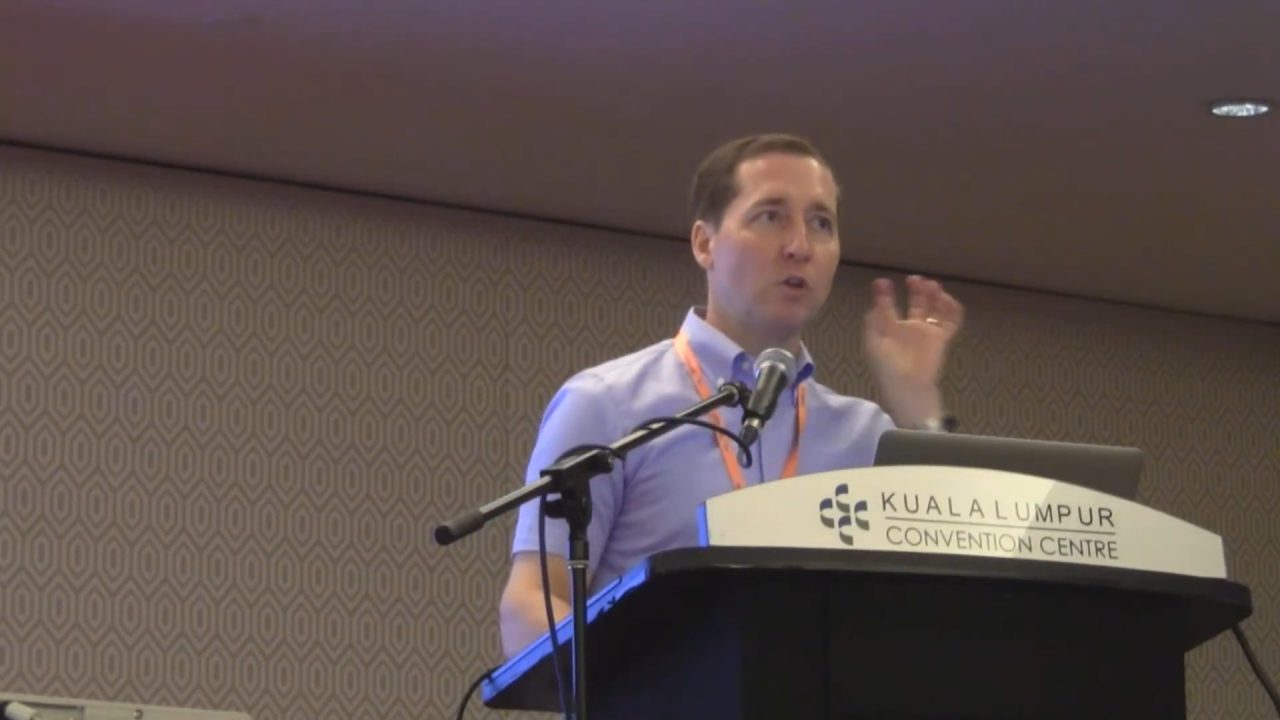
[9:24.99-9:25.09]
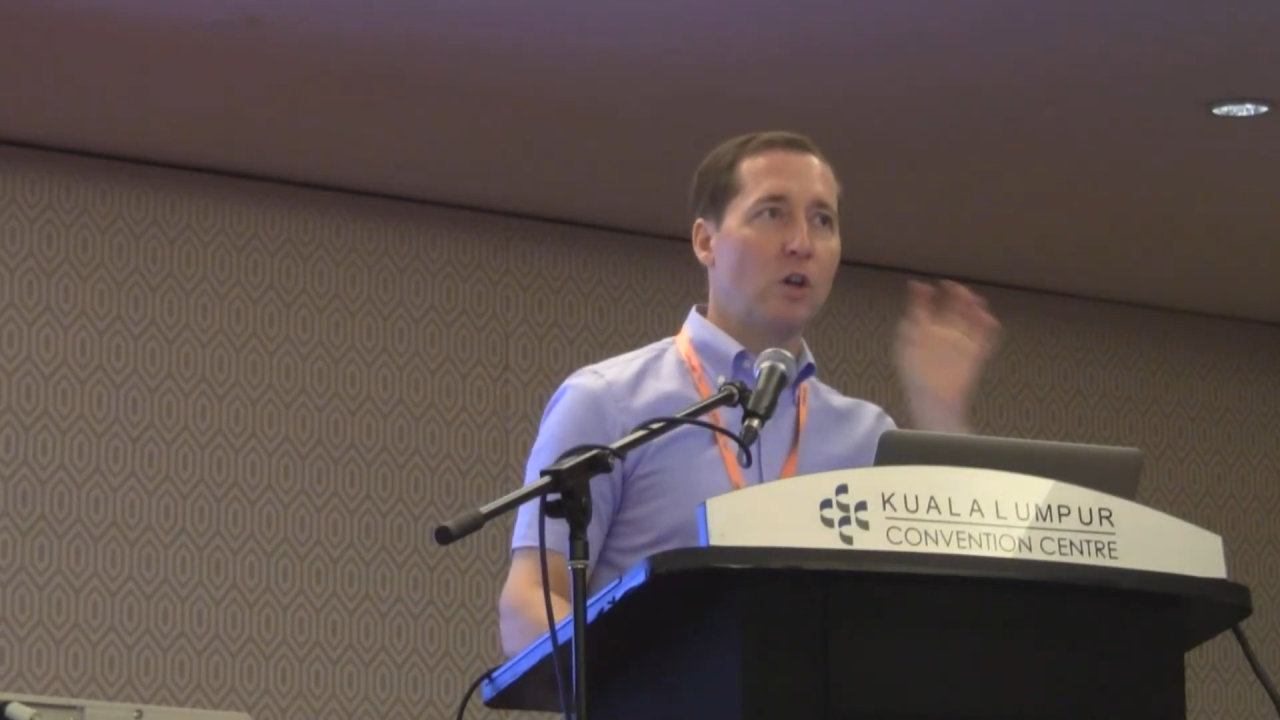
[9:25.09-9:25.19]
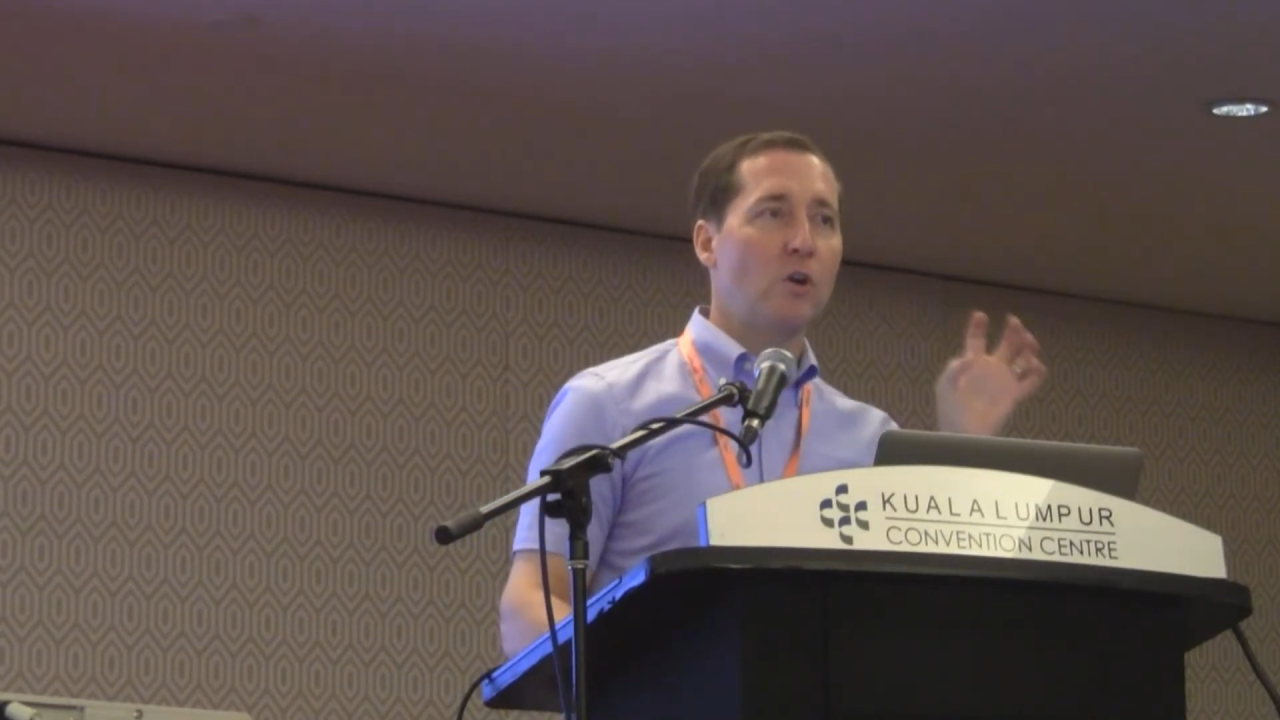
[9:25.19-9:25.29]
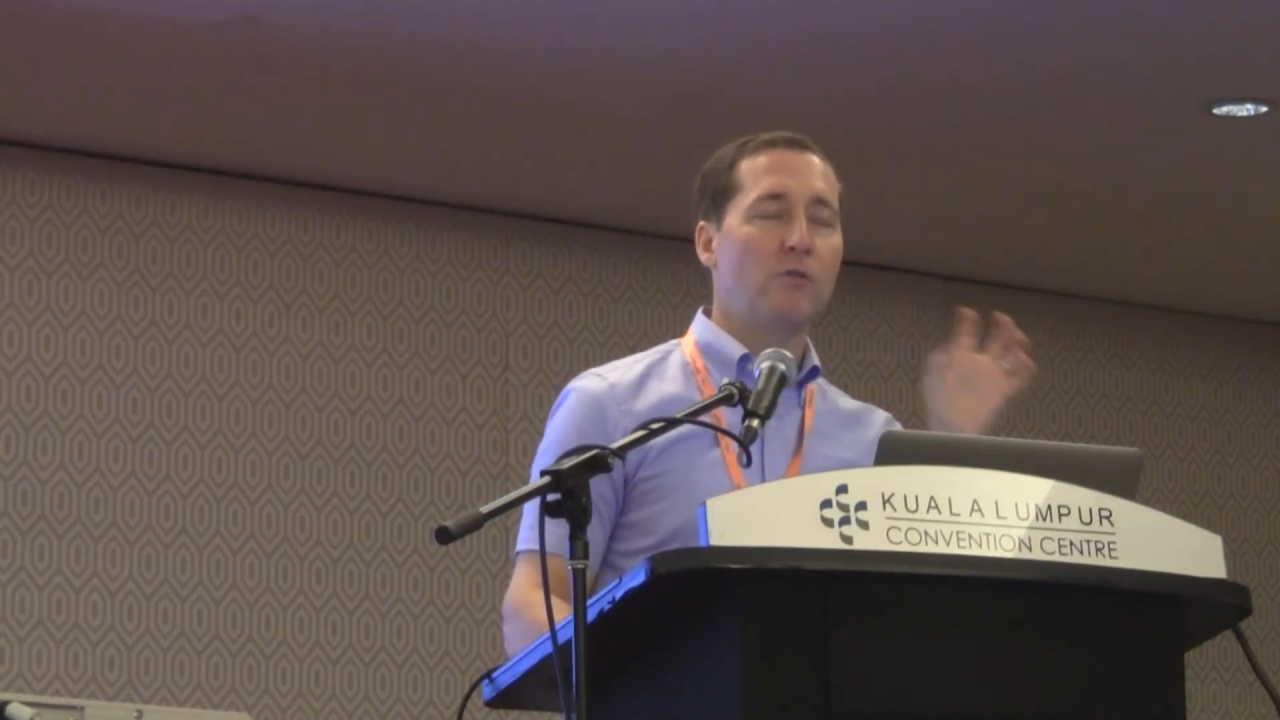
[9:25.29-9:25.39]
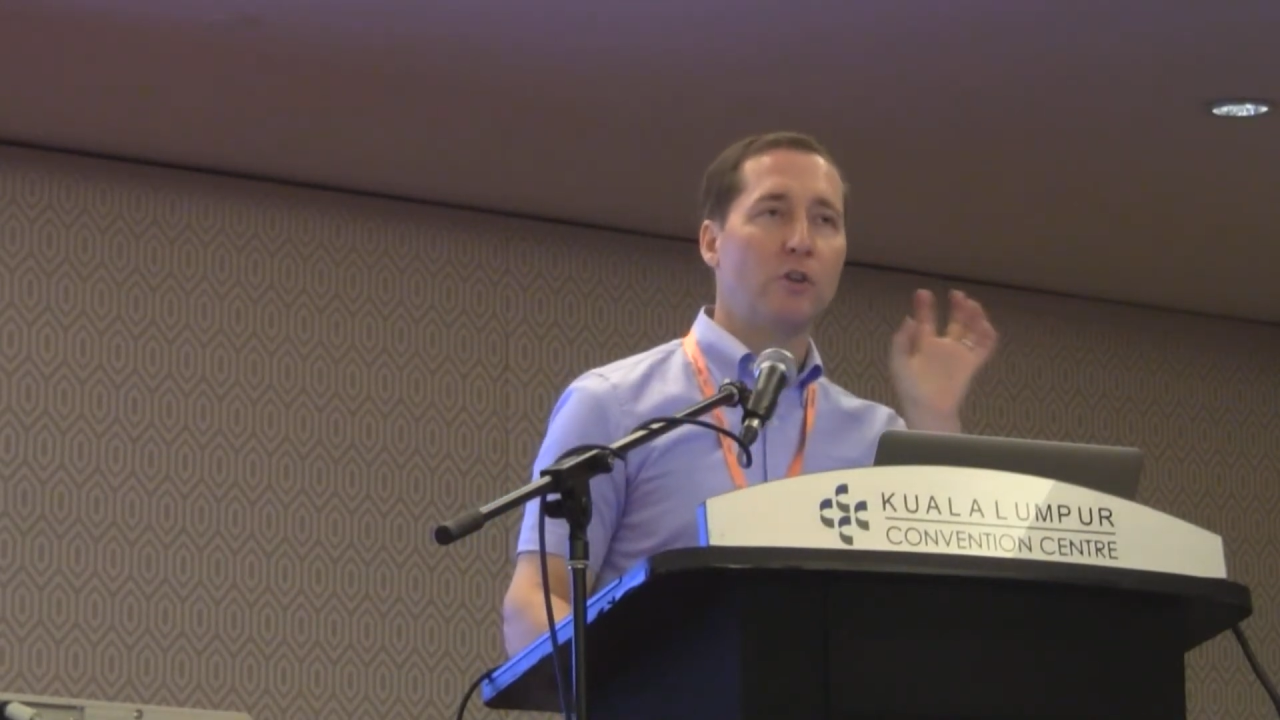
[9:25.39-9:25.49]

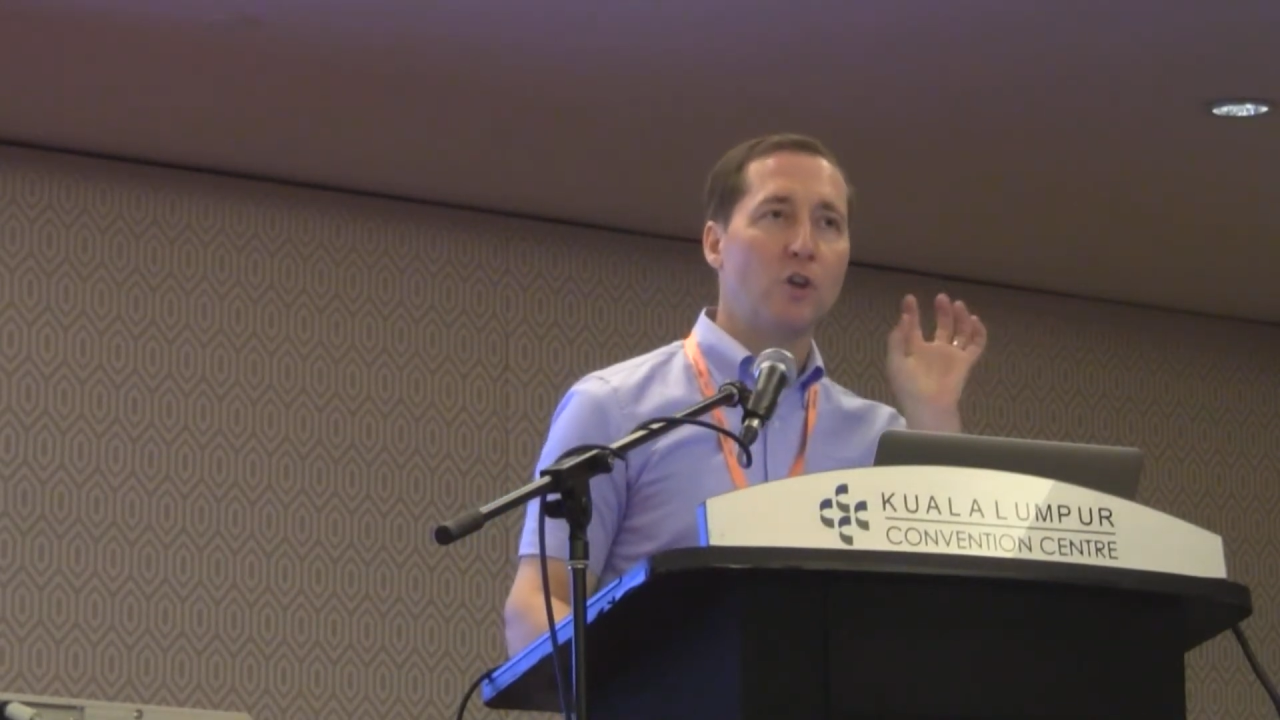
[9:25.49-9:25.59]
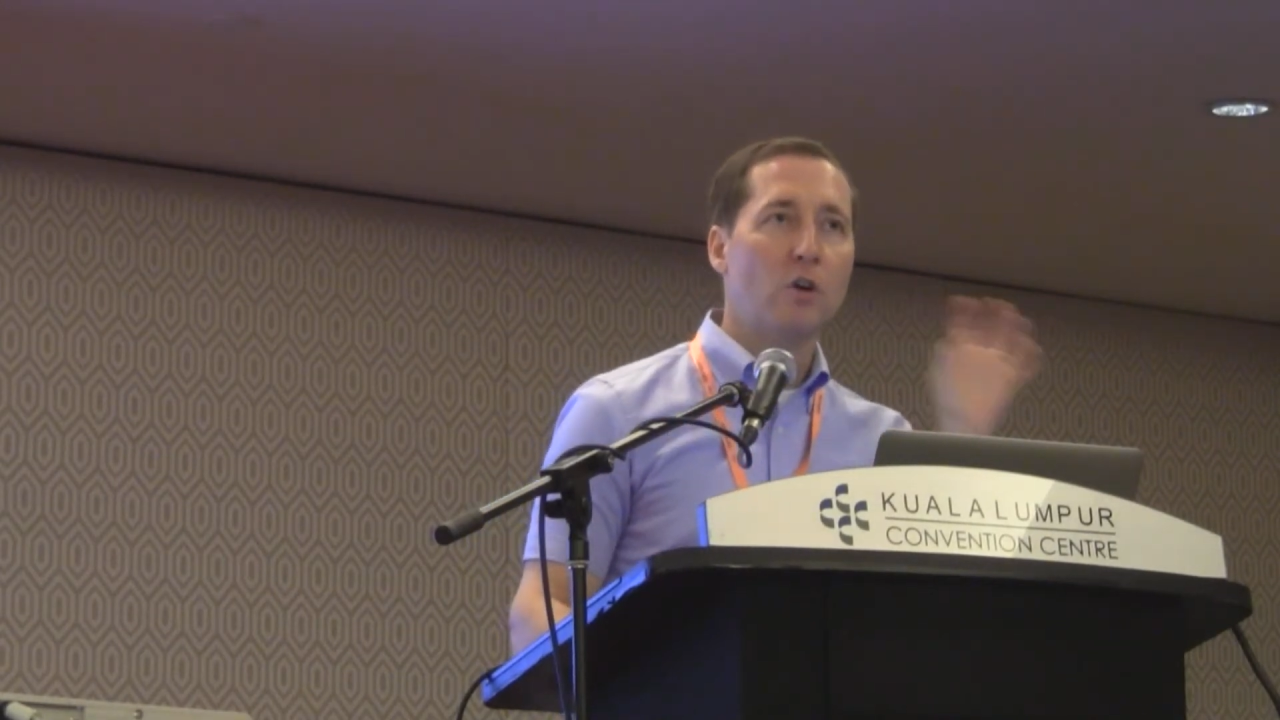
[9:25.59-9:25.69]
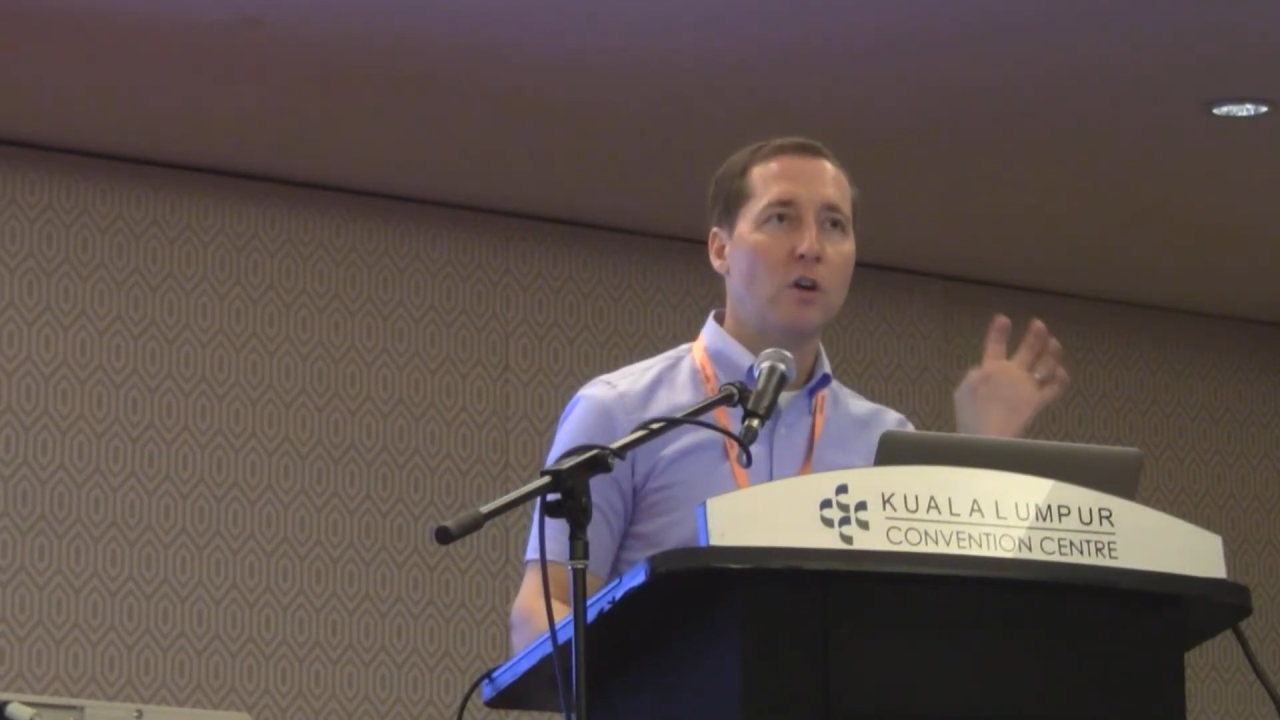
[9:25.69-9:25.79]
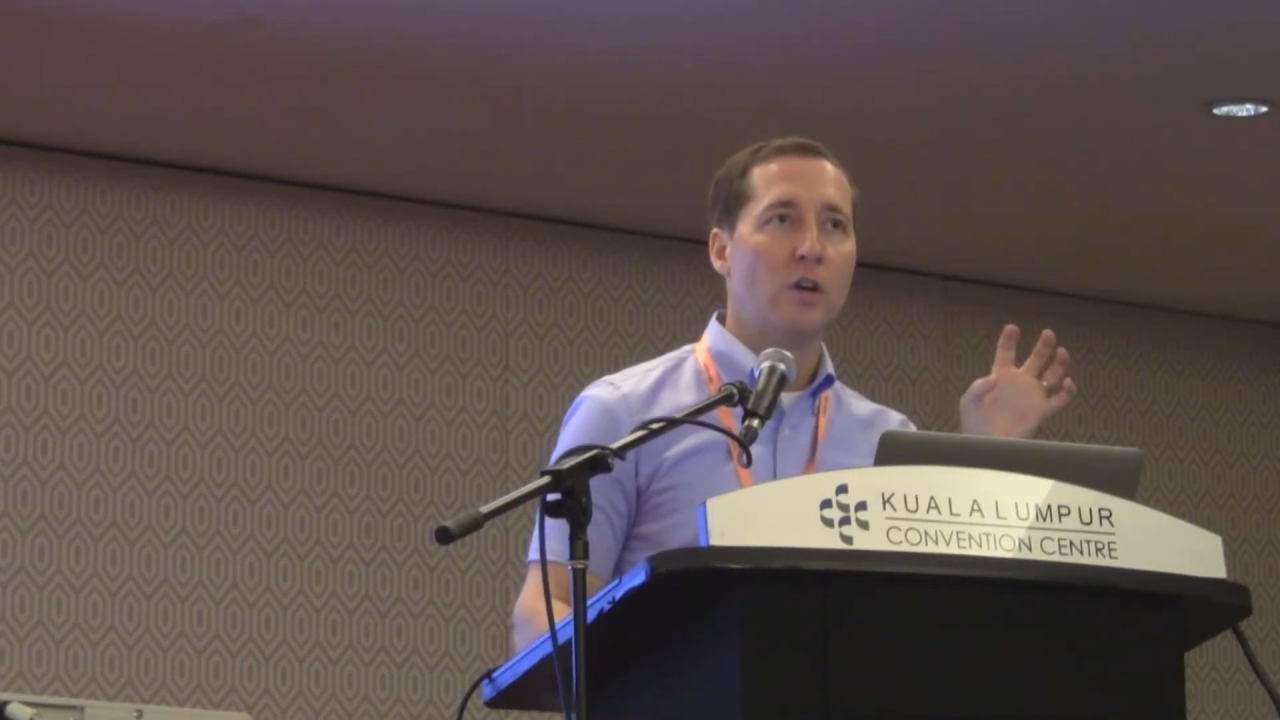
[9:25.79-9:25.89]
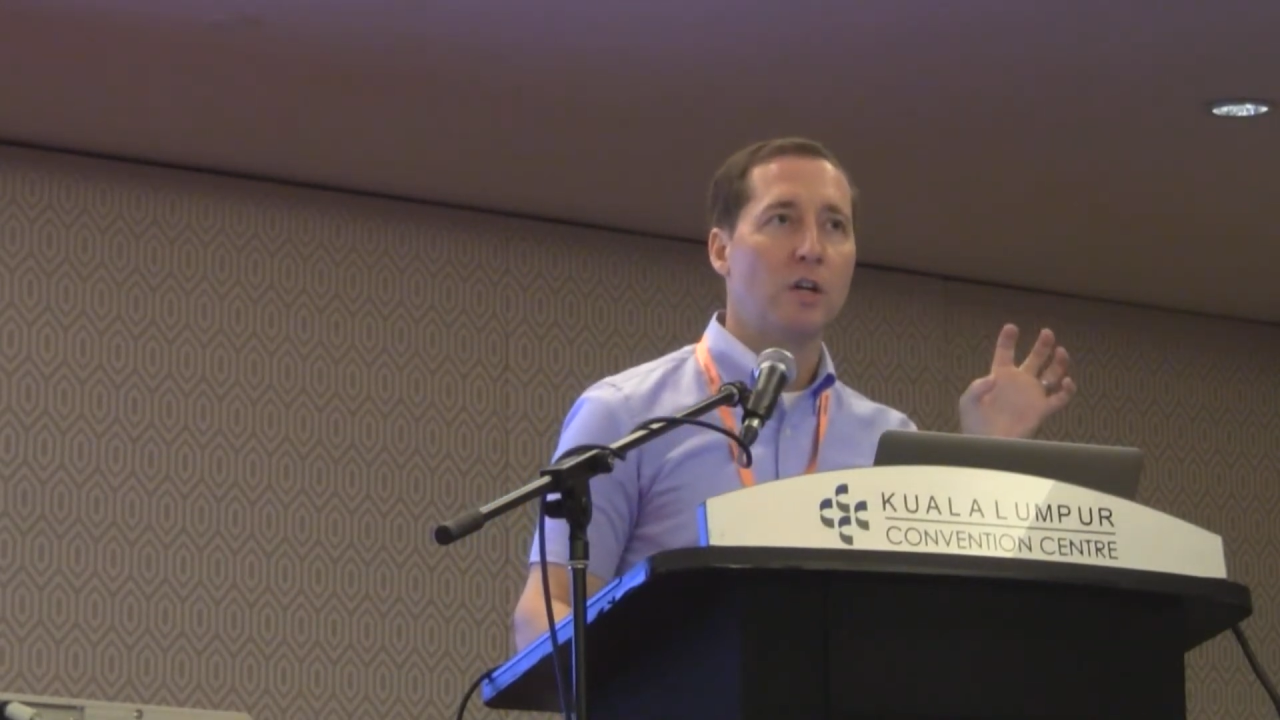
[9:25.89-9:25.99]

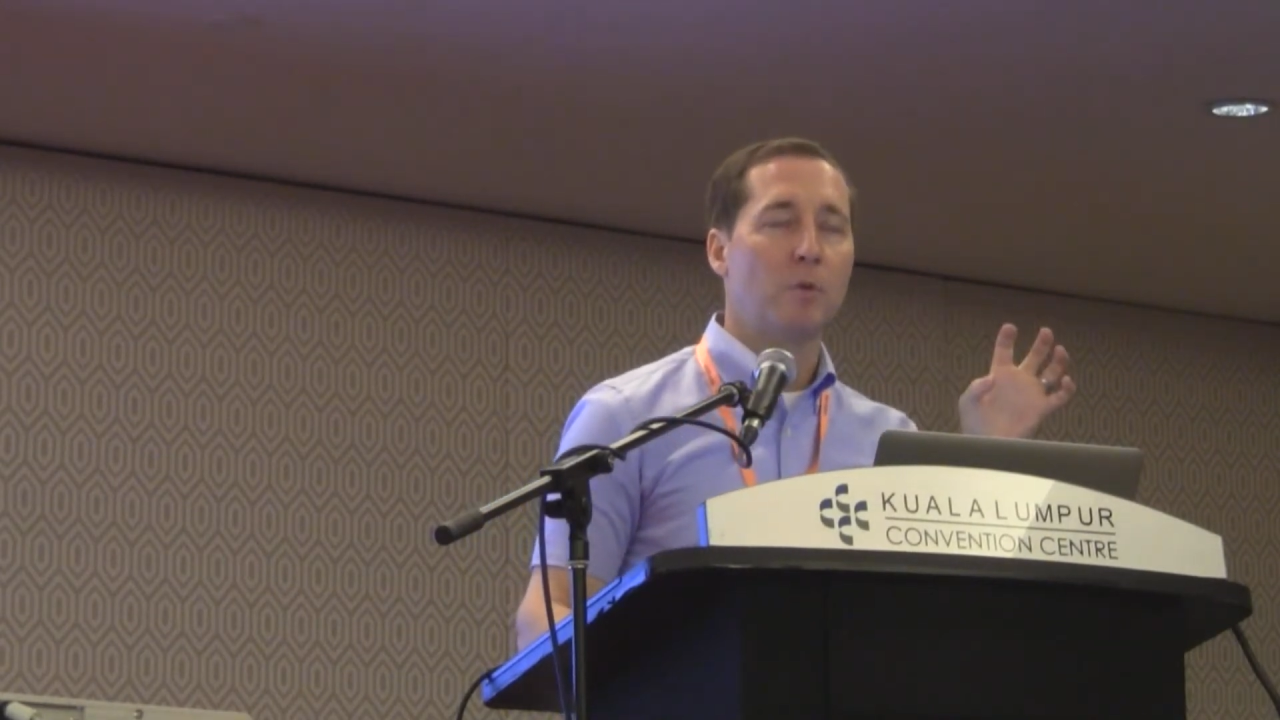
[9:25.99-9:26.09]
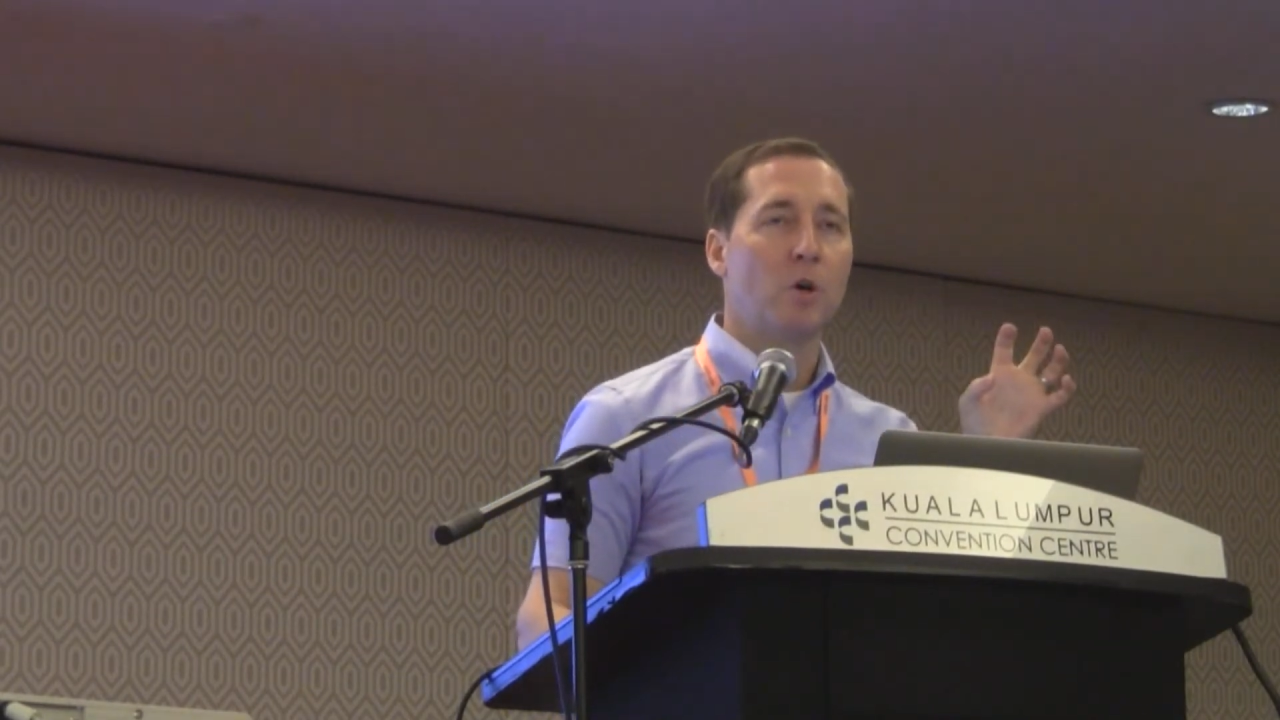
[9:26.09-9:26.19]
non-learning